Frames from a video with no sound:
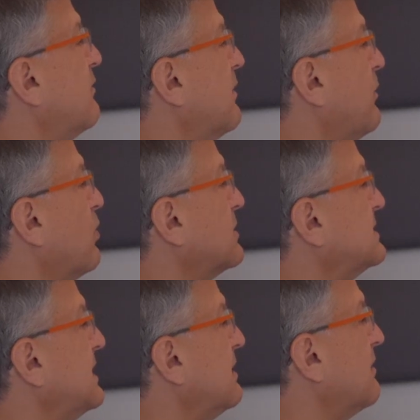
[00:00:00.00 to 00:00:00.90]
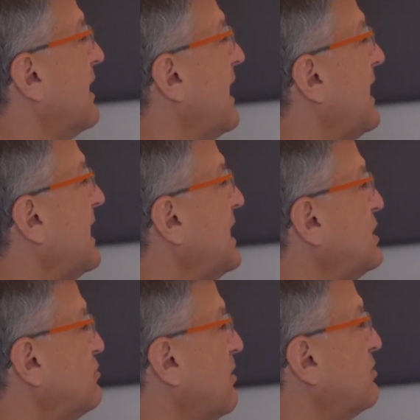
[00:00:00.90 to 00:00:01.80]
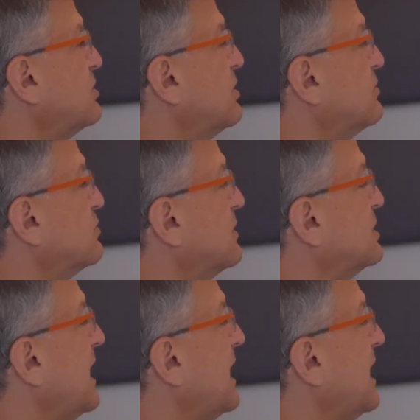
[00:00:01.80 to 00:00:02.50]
reports here. Each row shows which